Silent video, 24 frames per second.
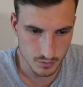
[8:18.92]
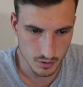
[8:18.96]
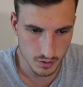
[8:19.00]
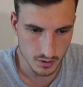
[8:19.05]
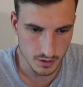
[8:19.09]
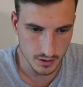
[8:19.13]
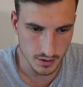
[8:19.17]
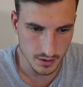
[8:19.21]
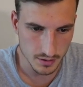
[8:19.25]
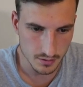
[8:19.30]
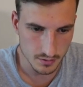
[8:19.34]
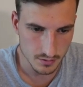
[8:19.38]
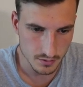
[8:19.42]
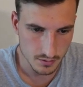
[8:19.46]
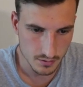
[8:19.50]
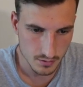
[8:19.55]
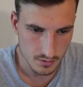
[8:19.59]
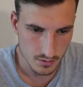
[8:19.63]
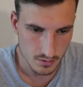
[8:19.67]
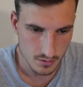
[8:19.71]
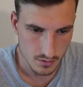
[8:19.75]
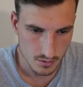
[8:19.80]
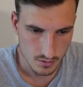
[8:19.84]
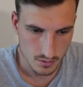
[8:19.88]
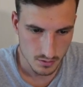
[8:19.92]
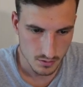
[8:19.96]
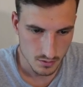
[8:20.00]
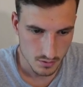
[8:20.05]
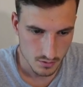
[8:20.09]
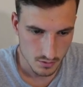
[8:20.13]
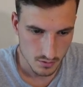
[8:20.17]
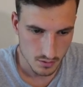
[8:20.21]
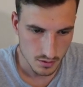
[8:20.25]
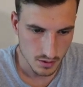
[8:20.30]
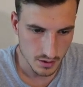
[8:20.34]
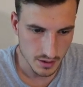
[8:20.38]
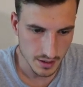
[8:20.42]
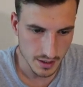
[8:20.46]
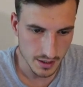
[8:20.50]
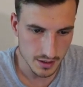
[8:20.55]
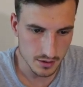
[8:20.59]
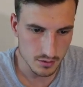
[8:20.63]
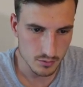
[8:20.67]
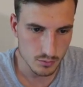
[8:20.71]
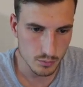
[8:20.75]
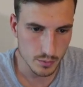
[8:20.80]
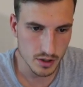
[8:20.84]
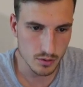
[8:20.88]
Okay.
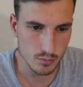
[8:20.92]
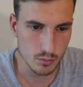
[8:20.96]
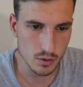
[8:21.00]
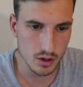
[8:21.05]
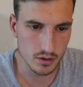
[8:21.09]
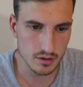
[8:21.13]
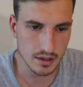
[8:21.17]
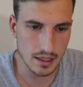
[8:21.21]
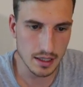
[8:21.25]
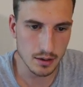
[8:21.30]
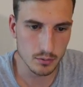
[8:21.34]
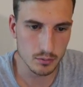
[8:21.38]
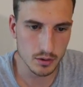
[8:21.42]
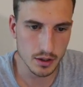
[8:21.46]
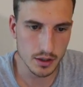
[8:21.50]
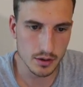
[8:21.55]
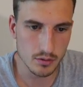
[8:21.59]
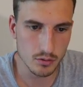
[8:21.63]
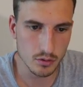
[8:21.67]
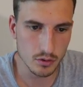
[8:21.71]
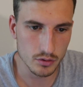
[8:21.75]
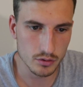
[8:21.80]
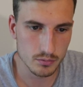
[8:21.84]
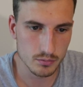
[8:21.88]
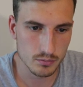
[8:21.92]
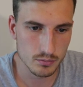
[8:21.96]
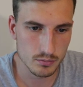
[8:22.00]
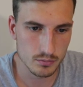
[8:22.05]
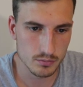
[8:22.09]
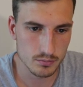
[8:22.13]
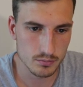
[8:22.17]
Again, we can work that out later on.